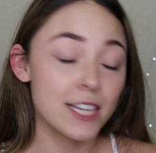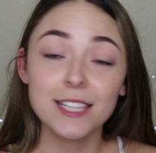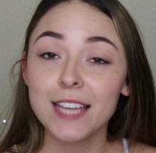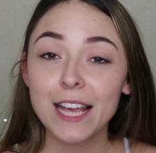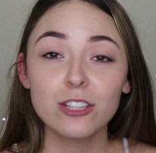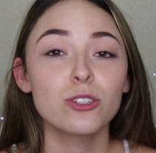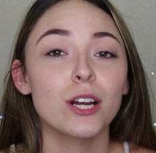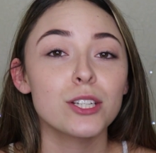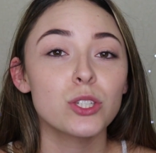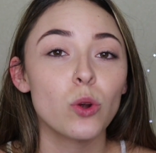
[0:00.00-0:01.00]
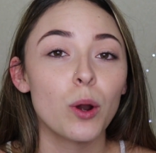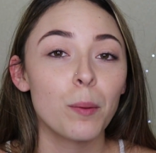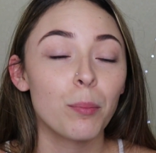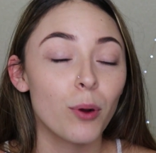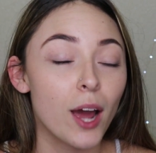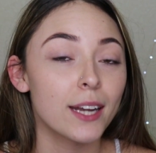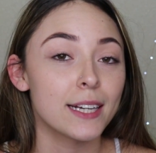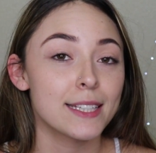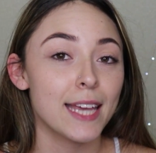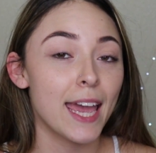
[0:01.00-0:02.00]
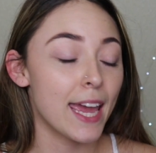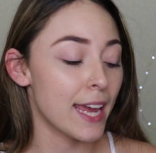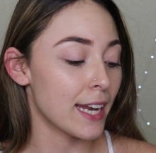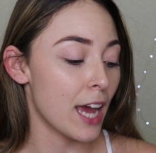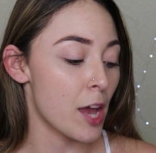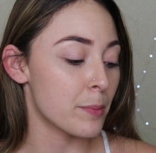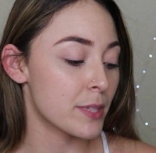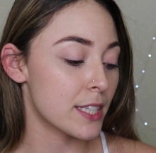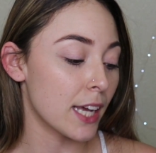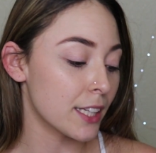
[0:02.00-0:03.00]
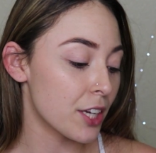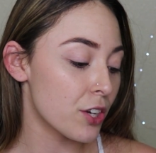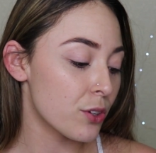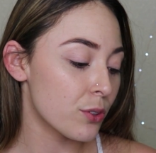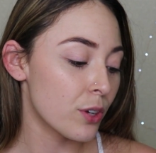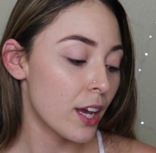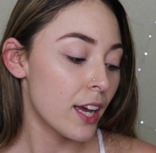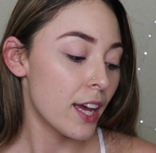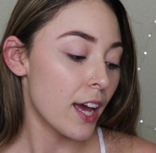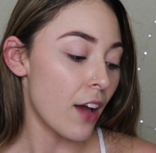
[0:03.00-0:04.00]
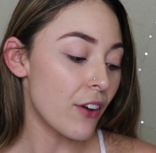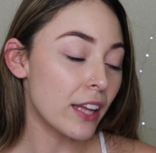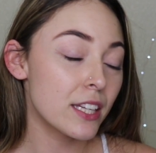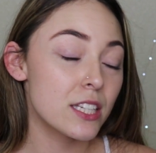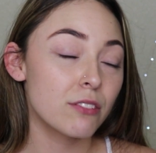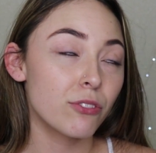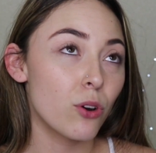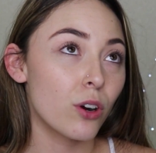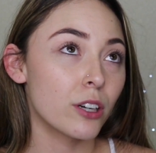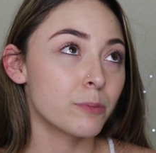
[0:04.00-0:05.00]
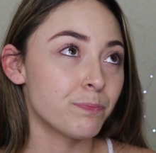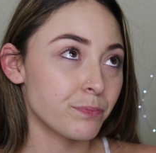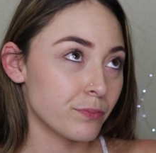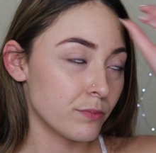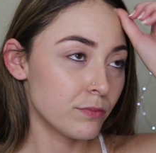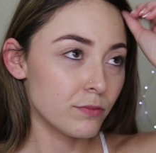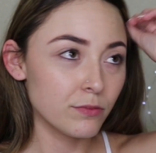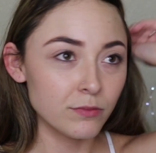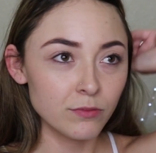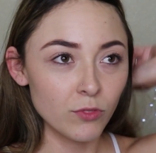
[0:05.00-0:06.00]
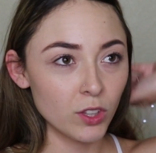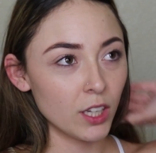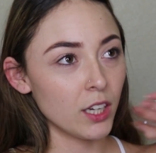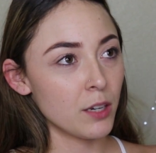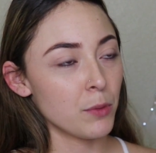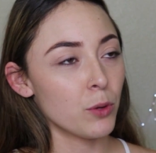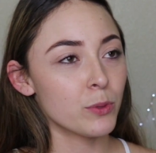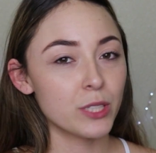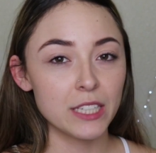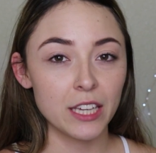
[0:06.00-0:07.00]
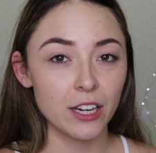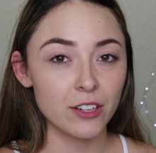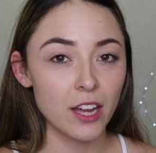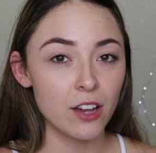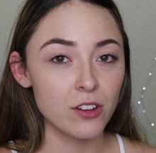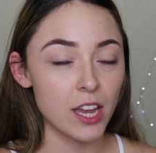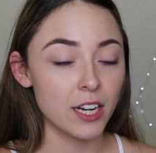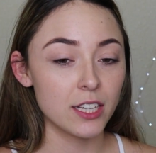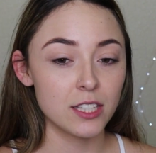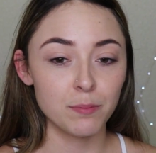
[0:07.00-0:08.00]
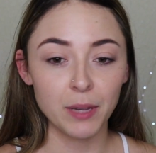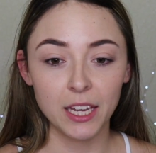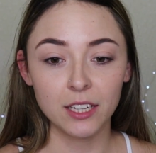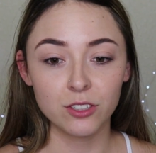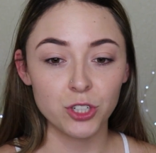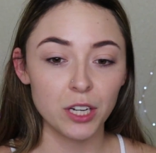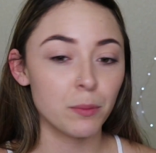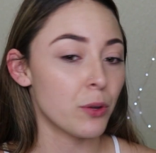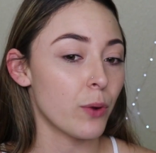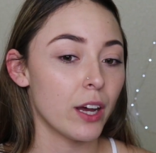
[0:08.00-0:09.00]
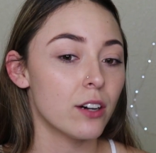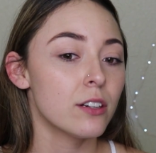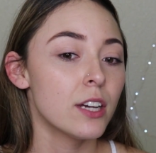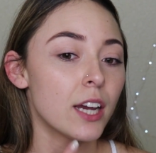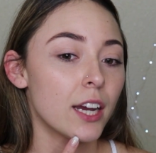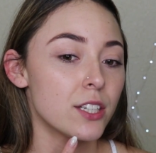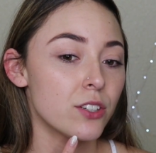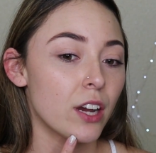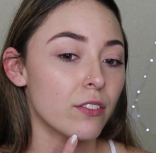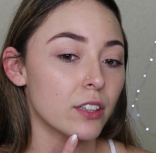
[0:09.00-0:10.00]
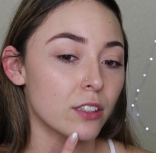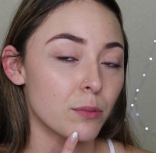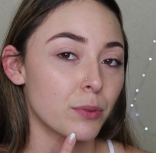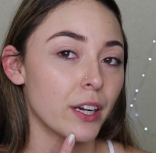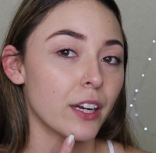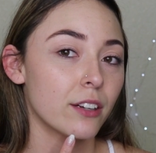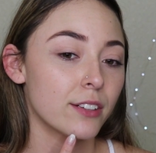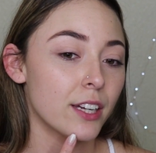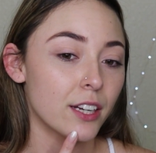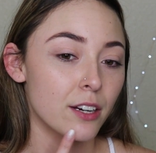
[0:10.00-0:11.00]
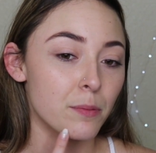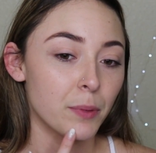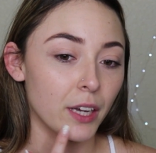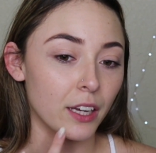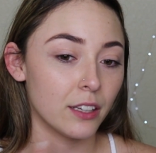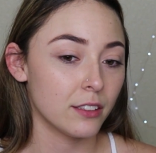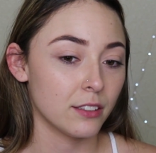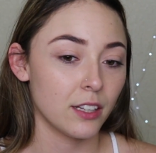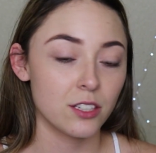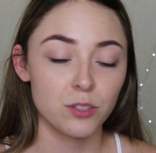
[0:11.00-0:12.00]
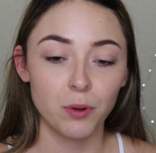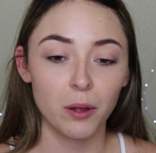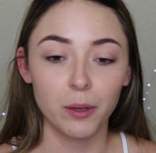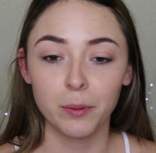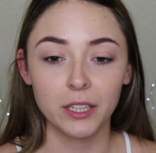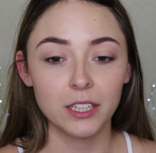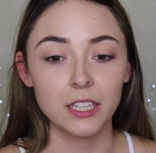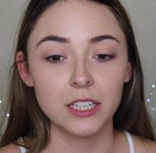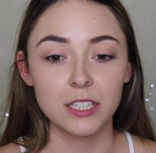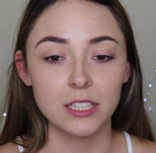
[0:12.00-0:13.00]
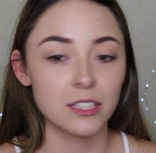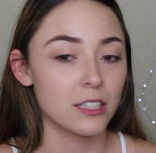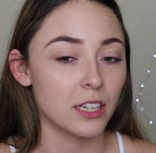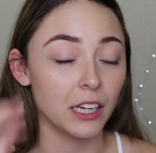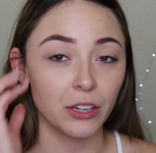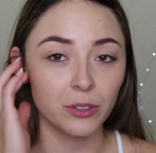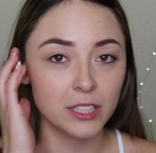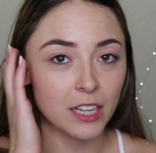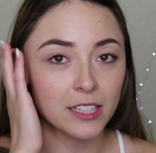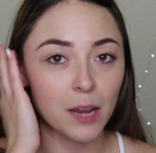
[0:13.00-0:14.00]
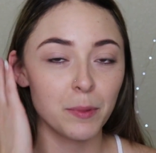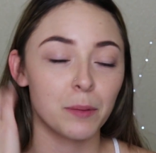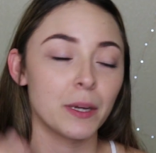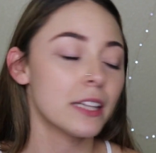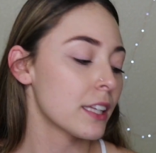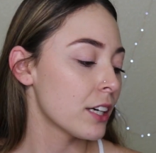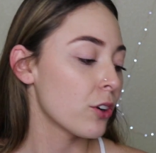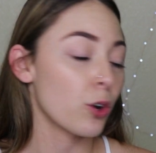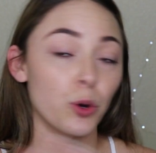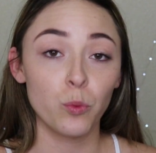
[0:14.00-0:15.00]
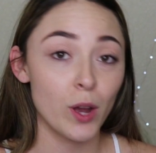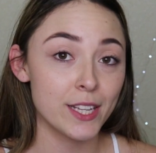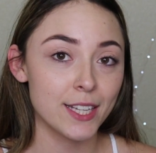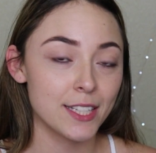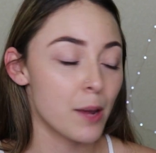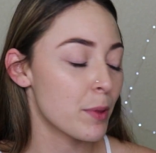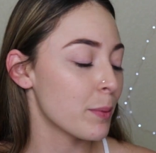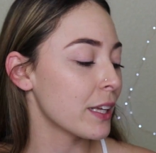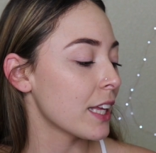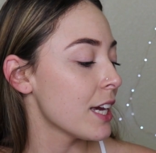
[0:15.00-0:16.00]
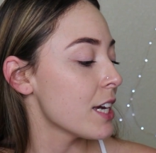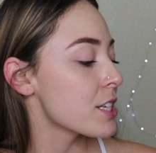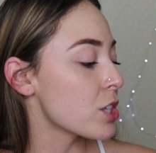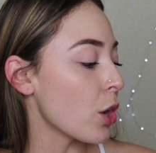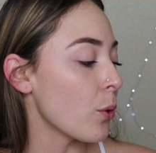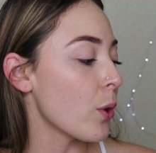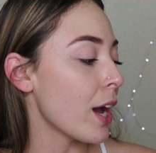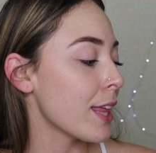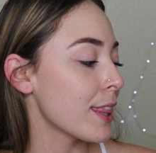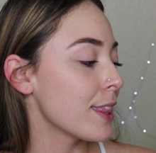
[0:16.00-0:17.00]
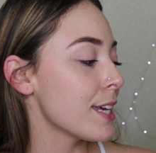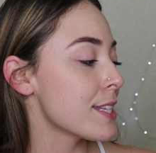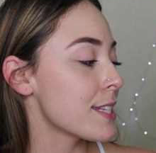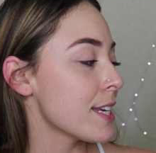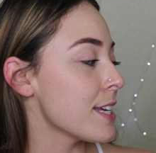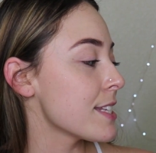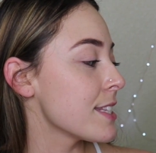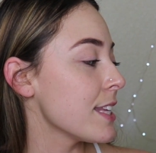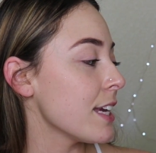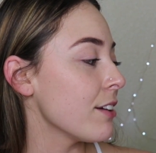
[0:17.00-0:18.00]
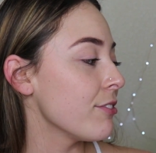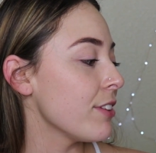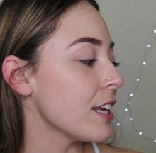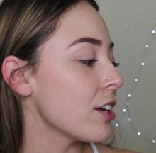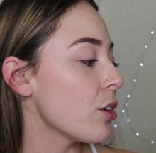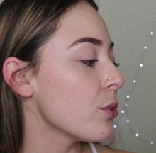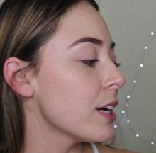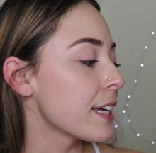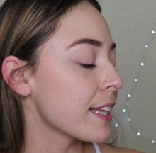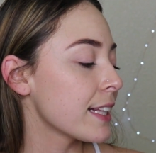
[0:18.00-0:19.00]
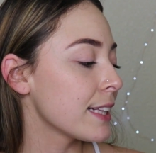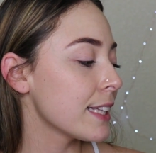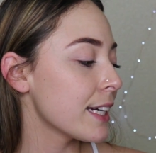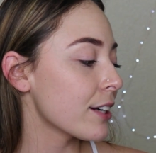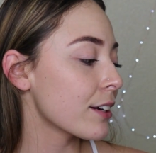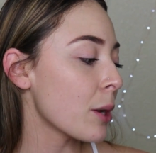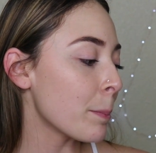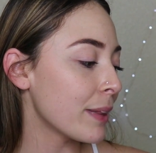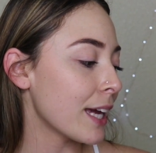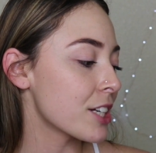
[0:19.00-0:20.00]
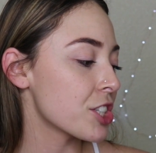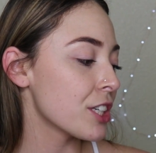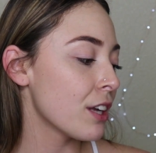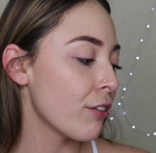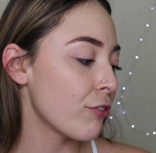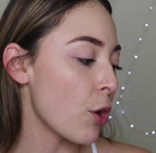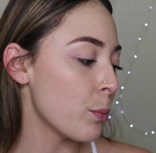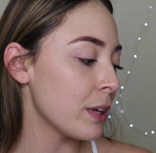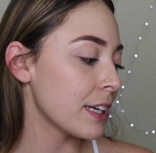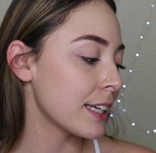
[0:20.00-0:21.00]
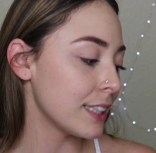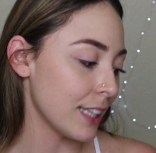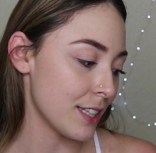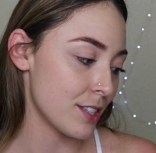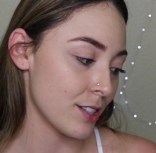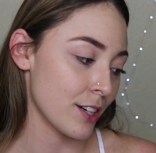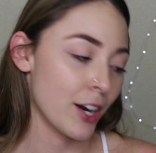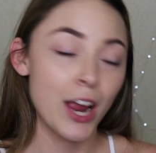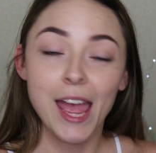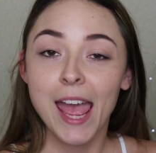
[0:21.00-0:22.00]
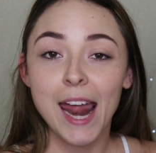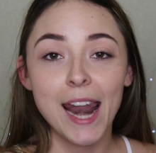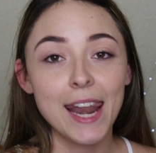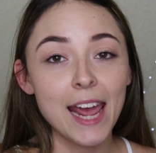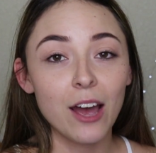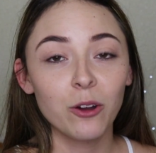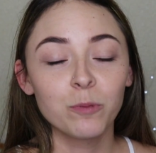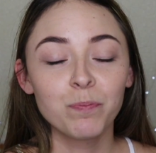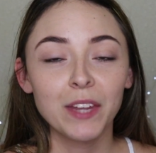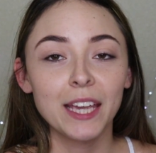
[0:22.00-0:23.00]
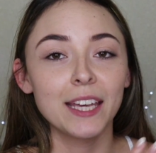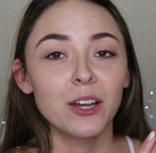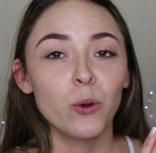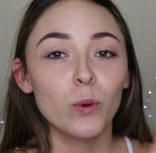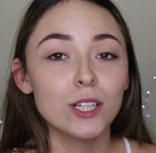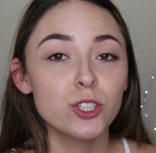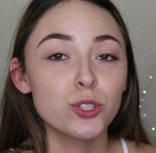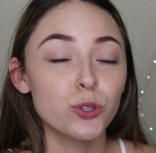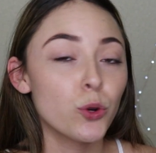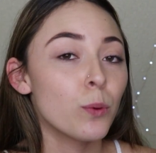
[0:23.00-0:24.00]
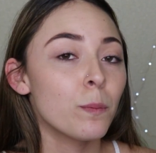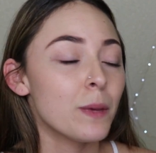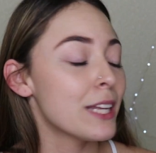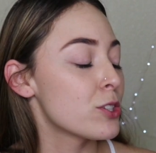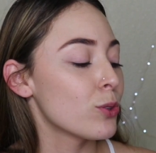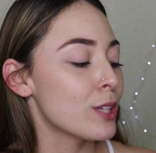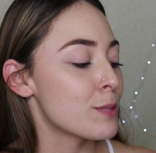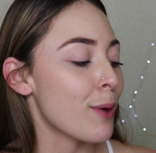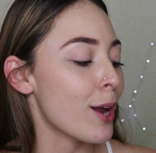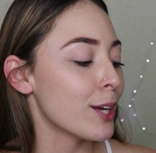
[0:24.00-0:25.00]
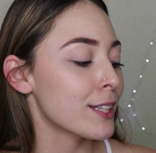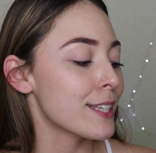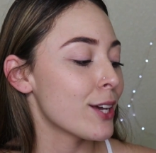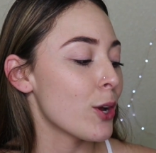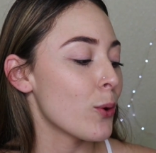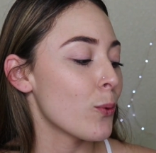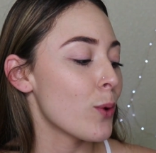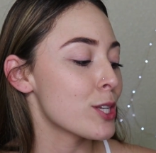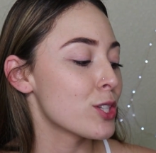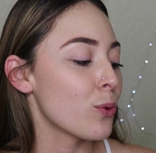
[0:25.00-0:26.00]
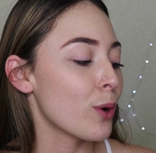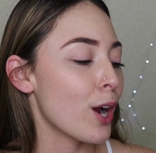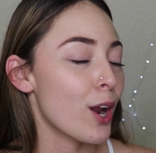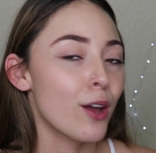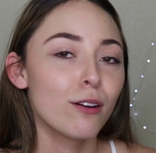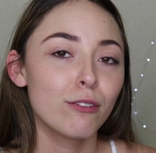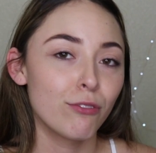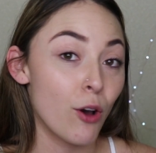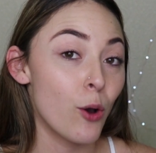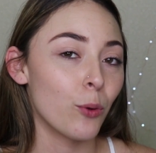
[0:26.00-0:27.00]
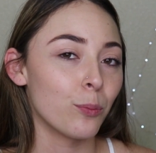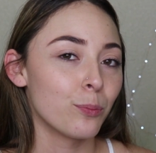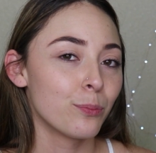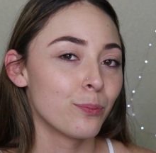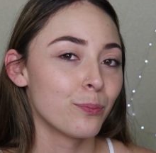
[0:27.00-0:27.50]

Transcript: is a drugstore product, and I'm telling you, I've had this for almost a year now, and it's been treating me well. I do have a little breakout right here, but that's probably because, you know, it's that time of the month, or it was that time of the month. So this is the Aveeno Clear Complexion Foaming Cleanser. Now, what drew me to this product was the word foam.